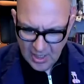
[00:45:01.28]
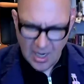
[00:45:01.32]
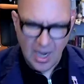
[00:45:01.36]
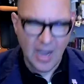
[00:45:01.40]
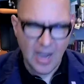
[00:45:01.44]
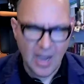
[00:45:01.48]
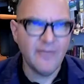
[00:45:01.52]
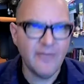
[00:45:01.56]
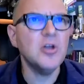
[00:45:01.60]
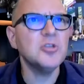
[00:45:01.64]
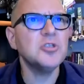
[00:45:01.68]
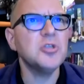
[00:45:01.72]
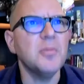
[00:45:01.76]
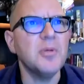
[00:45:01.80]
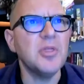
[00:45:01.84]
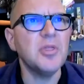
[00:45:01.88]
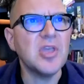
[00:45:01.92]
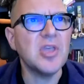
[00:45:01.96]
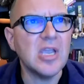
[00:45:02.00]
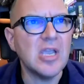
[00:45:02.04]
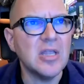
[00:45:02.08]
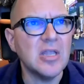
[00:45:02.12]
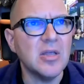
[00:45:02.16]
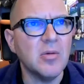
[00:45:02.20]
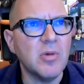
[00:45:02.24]
I've also been
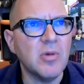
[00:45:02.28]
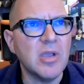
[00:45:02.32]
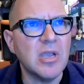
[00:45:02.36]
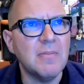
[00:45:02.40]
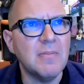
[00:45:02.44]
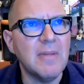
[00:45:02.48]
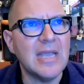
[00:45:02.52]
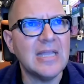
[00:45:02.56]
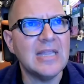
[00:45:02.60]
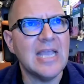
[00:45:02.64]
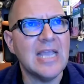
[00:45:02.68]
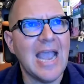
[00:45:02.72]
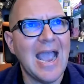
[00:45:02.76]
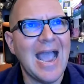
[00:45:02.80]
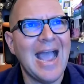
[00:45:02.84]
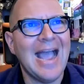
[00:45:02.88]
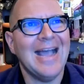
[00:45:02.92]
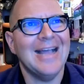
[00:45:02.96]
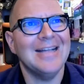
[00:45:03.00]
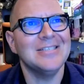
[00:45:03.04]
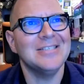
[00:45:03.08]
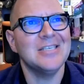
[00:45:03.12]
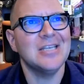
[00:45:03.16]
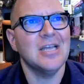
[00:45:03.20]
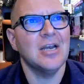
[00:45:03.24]
thinking that we can make the
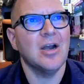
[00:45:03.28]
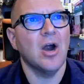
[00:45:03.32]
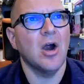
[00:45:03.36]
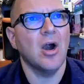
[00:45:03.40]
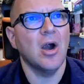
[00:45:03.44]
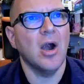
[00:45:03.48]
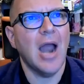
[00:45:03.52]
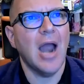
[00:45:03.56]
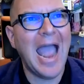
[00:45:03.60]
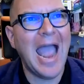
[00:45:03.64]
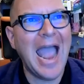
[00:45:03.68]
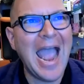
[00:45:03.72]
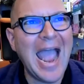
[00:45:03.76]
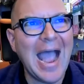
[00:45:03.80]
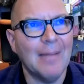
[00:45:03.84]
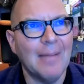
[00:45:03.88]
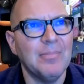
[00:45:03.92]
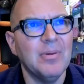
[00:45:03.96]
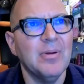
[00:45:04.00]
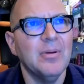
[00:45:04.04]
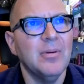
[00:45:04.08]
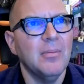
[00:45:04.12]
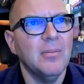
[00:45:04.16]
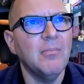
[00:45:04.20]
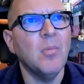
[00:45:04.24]
ads in our
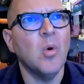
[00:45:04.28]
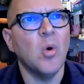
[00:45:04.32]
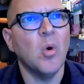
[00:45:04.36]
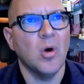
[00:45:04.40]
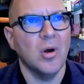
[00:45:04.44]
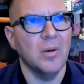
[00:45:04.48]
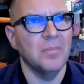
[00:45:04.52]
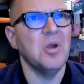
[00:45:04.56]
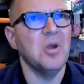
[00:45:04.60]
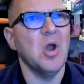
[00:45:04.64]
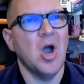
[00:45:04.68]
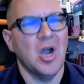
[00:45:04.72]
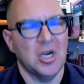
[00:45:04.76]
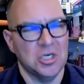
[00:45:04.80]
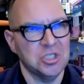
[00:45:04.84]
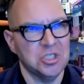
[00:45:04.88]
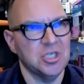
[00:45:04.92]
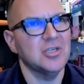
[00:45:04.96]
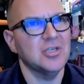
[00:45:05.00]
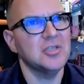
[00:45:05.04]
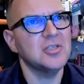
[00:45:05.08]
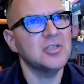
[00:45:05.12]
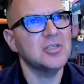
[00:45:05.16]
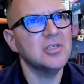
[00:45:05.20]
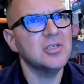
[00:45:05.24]
app more
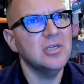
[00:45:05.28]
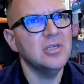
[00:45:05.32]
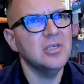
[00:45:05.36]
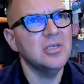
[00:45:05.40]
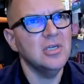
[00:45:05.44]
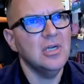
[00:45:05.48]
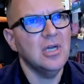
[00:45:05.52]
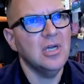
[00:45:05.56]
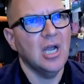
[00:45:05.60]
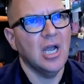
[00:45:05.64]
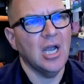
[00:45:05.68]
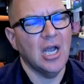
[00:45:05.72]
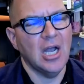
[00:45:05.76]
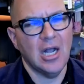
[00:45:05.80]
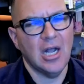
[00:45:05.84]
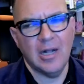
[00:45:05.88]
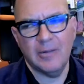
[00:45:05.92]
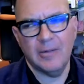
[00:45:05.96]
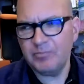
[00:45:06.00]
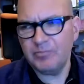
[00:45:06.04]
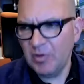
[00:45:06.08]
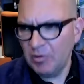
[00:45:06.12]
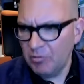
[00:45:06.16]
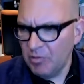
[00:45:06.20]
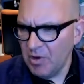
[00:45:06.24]
obnoxious.
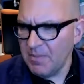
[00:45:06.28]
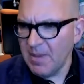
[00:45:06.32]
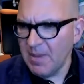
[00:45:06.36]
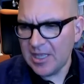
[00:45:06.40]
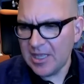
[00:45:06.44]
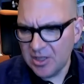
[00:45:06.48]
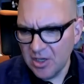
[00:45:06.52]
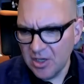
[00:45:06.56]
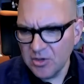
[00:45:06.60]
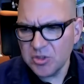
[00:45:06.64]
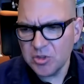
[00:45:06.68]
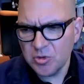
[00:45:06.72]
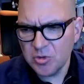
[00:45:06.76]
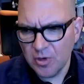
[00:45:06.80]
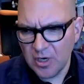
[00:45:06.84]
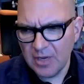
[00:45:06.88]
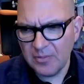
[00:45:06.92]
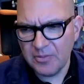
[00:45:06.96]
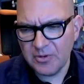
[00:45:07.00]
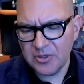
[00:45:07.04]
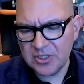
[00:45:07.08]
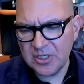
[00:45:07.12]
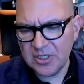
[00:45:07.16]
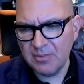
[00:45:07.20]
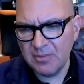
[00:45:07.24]
Uh, if we make those
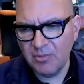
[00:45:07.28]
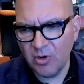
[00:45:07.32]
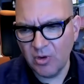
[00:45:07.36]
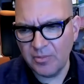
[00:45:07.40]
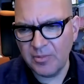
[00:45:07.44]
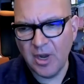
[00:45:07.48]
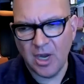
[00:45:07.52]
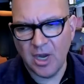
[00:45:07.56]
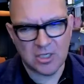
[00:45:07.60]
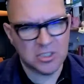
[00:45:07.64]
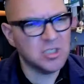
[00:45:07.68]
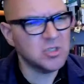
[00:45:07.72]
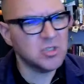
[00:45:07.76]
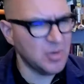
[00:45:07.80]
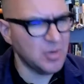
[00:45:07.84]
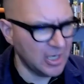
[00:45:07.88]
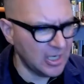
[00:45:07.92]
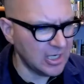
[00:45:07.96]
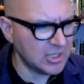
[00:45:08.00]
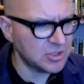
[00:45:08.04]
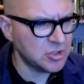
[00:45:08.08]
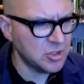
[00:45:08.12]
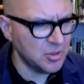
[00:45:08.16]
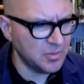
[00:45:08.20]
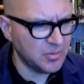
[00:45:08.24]
20% more obnoxious, we
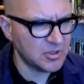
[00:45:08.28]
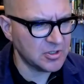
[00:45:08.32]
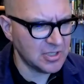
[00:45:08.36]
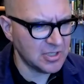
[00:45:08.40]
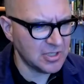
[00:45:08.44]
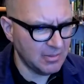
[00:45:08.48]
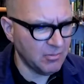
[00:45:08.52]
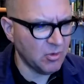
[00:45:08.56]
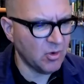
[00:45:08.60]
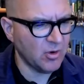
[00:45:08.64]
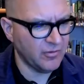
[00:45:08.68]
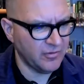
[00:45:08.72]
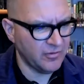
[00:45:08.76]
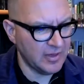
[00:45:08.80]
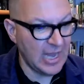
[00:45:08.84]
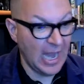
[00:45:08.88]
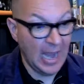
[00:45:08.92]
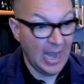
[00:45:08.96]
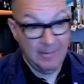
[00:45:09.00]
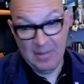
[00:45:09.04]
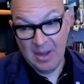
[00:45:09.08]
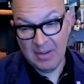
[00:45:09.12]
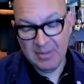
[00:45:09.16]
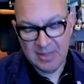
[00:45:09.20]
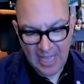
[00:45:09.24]
get 2% more from the
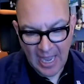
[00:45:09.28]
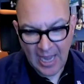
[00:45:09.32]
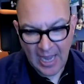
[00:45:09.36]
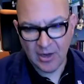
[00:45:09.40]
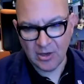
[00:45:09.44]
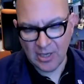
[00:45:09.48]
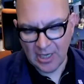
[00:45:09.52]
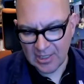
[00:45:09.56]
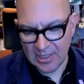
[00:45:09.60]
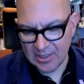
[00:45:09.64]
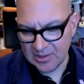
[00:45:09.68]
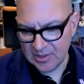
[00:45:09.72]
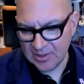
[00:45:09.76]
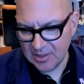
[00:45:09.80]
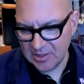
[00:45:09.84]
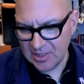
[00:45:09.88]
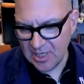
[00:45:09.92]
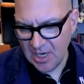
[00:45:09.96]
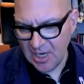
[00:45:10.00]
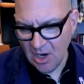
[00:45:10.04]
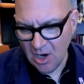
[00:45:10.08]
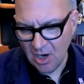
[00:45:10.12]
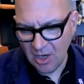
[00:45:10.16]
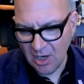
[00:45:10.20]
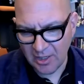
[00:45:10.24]
app. Maybe that'll get us the
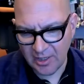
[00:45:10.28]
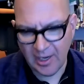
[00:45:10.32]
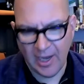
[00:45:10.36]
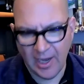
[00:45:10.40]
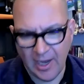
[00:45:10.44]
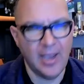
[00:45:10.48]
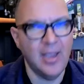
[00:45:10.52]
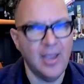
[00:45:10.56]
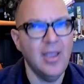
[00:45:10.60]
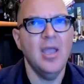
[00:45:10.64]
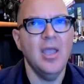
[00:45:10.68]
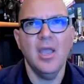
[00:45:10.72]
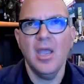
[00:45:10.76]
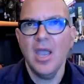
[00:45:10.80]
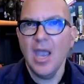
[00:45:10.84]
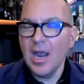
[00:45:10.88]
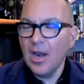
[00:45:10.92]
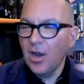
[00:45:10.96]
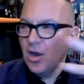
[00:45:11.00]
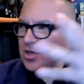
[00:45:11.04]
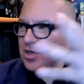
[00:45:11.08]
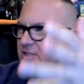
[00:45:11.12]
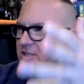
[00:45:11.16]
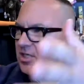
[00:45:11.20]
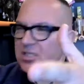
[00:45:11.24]
ski holiday.
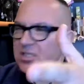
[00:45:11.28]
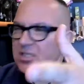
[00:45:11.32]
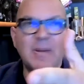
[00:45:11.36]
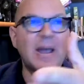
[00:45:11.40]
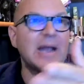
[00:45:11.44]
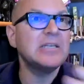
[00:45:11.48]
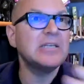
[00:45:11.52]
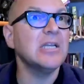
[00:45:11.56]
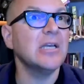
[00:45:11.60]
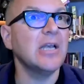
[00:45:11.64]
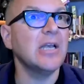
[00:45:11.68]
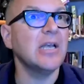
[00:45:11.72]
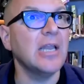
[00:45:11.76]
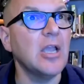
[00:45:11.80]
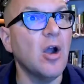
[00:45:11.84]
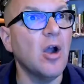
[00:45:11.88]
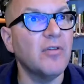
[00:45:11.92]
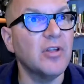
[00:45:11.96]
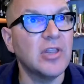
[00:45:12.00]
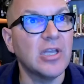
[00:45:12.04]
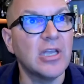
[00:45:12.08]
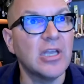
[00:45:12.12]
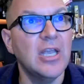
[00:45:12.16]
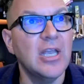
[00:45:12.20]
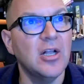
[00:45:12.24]
And looks expectantly
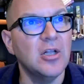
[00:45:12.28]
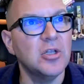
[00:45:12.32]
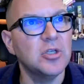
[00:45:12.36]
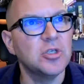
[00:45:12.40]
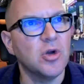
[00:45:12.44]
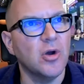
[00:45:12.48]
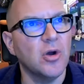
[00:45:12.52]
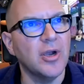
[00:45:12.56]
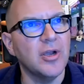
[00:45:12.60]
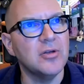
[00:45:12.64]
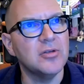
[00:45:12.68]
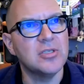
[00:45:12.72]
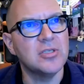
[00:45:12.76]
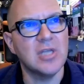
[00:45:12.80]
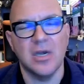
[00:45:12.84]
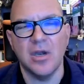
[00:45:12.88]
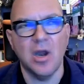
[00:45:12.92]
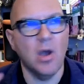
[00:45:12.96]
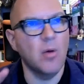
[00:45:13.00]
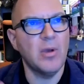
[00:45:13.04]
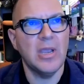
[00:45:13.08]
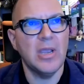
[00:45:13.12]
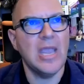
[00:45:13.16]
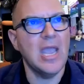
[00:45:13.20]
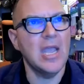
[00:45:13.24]
over the Killjoy who said,
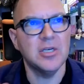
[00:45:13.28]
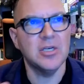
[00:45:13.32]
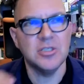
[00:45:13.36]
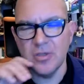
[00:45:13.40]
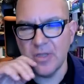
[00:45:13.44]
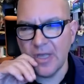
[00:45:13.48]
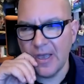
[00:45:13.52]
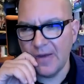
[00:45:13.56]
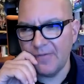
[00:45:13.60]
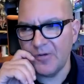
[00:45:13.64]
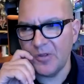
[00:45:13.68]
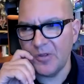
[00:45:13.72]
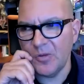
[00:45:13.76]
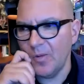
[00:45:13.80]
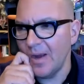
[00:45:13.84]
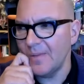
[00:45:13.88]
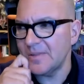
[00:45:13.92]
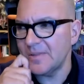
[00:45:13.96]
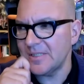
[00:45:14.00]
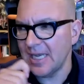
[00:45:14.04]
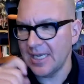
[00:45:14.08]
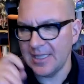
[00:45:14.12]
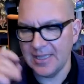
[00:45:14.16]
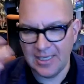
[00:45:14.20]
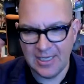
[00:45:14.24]
no, we can't do that for the website.